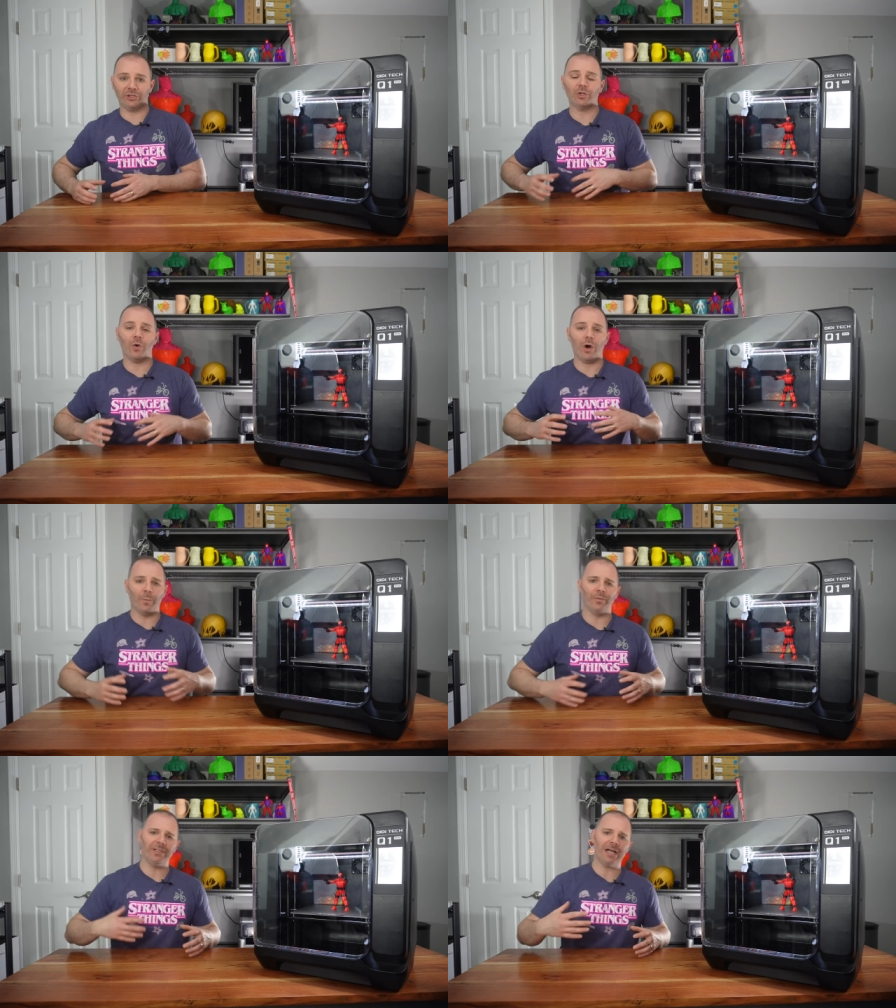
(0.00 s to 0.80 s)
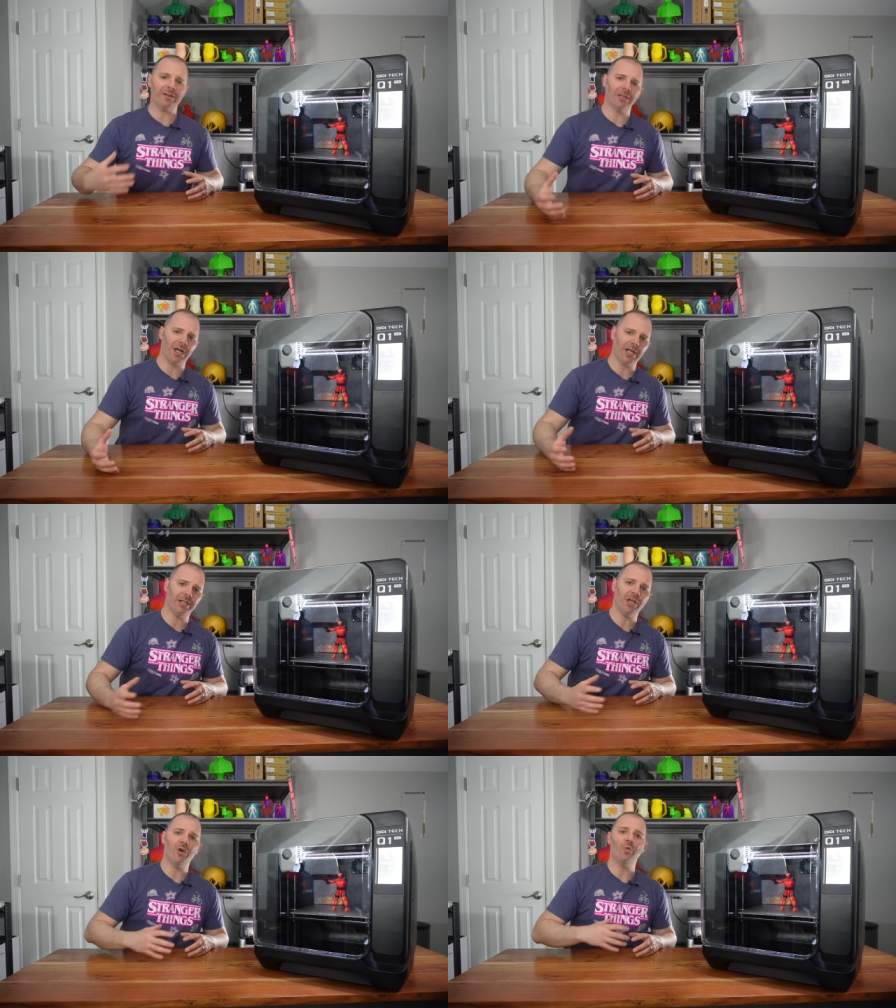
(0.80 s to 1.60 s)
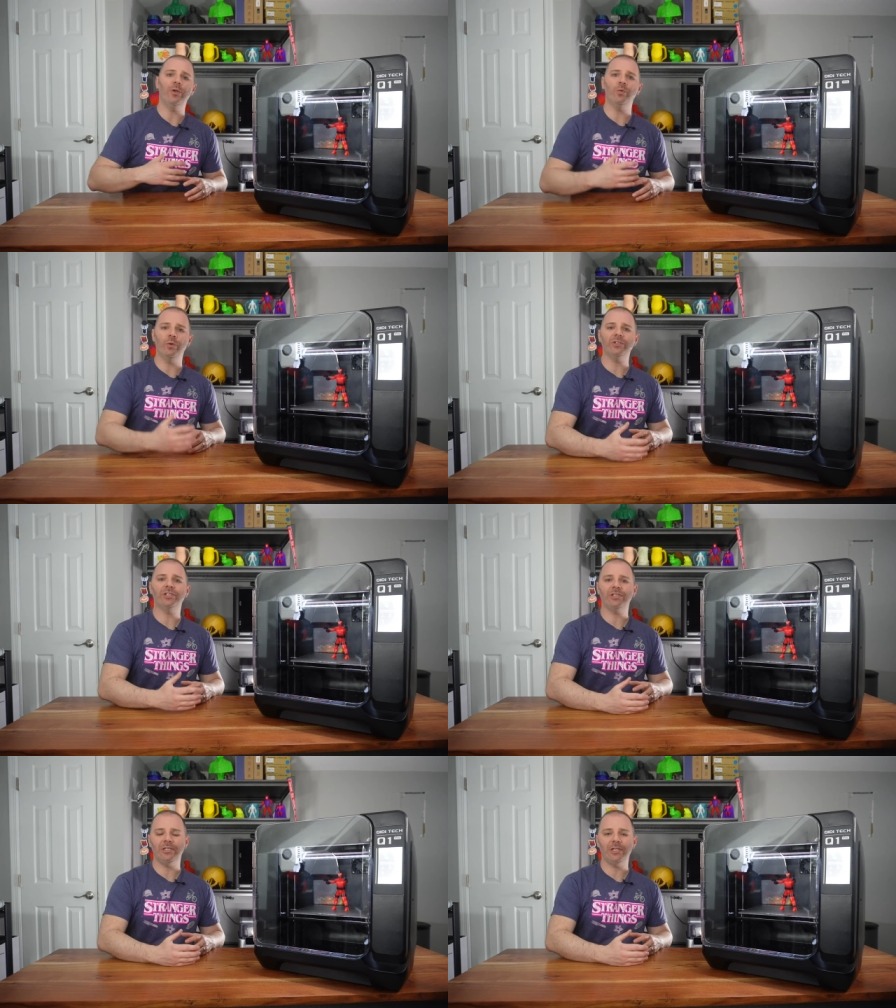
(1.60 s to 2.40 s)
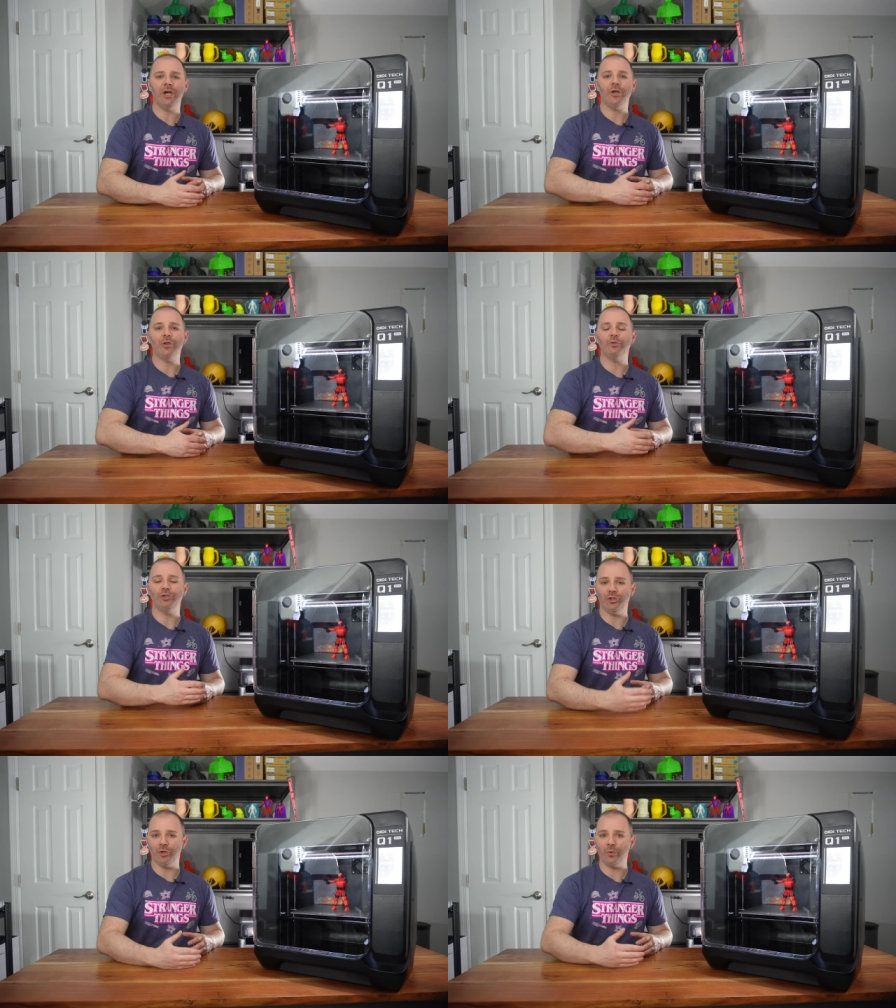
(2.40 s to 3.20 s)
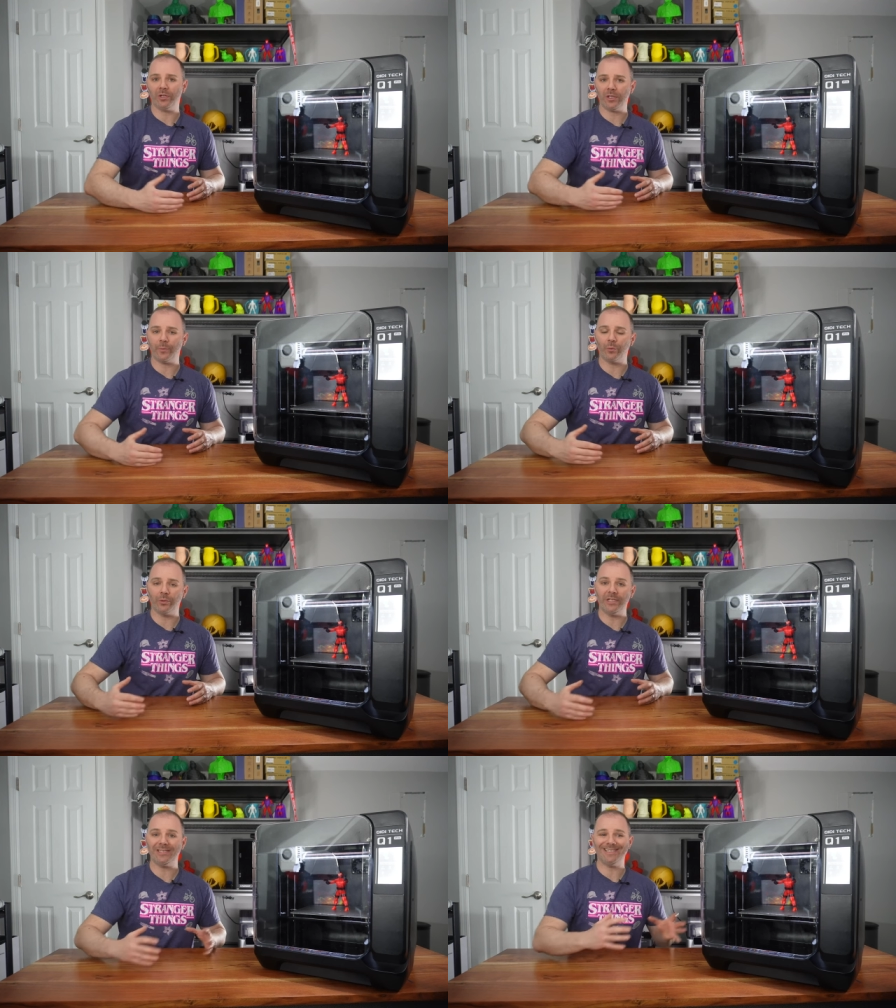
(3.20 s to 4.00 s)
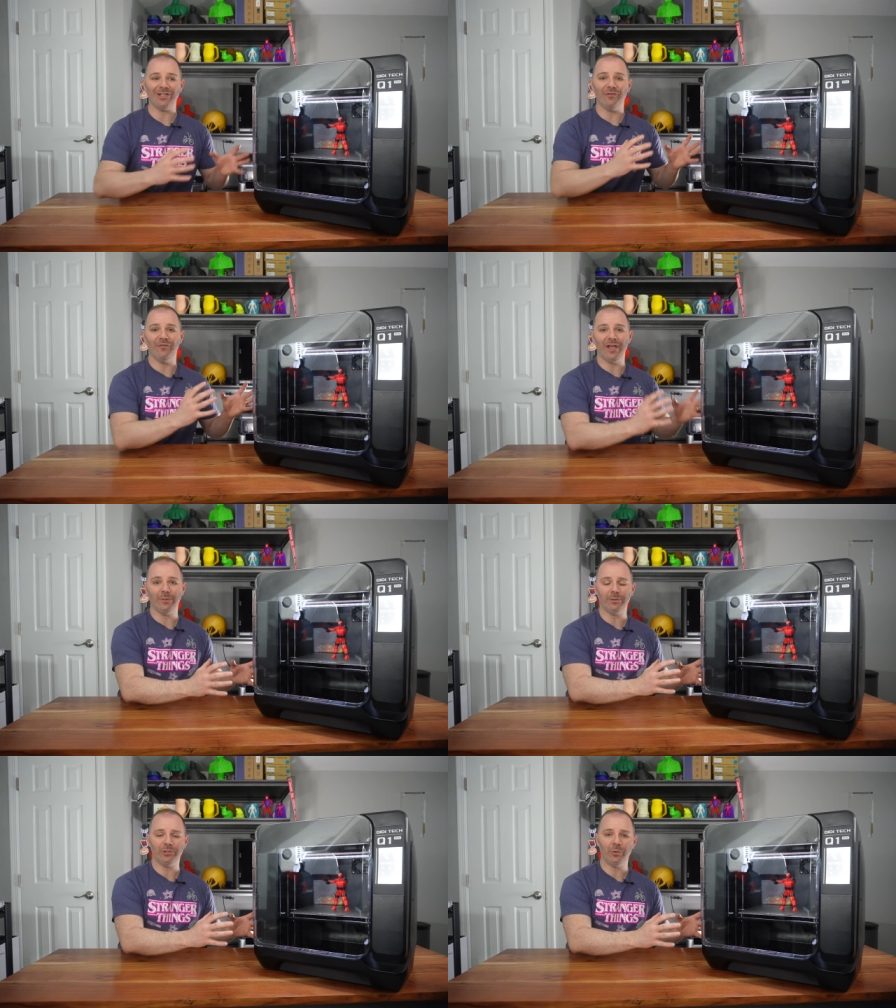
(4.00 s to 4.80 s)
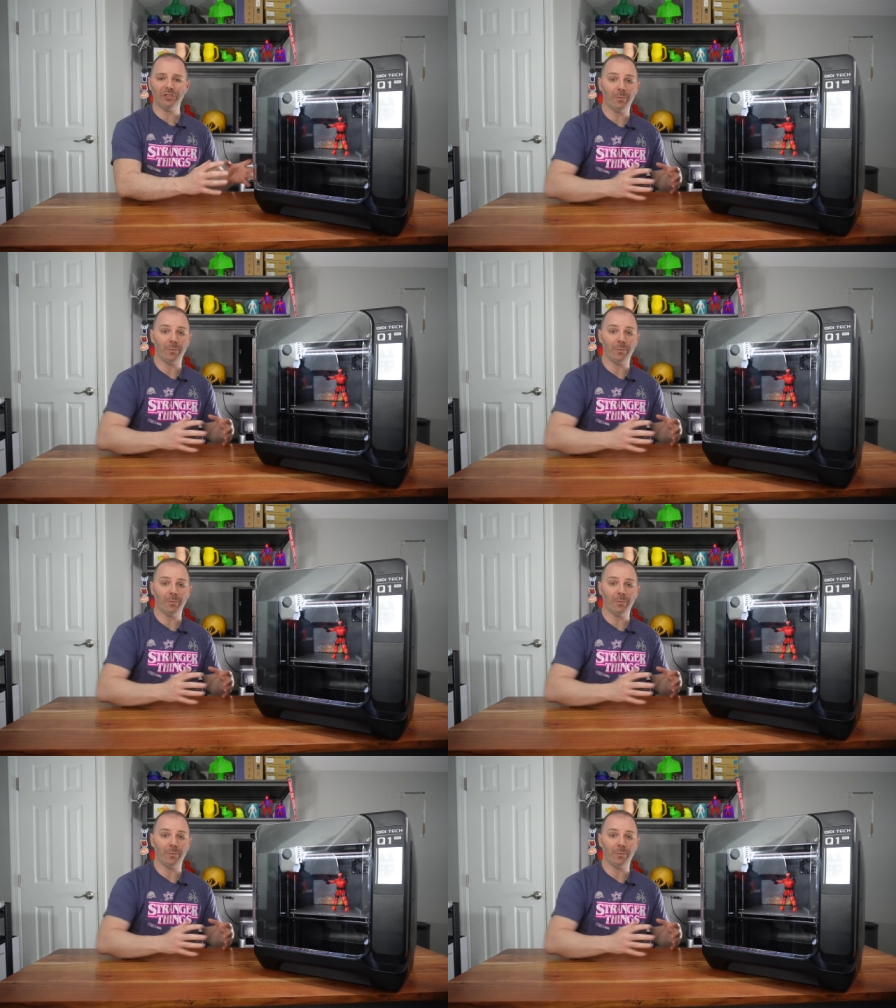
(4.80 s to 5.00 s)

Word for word: So hopefully down the line, we will see those newer Klipper releases available to us.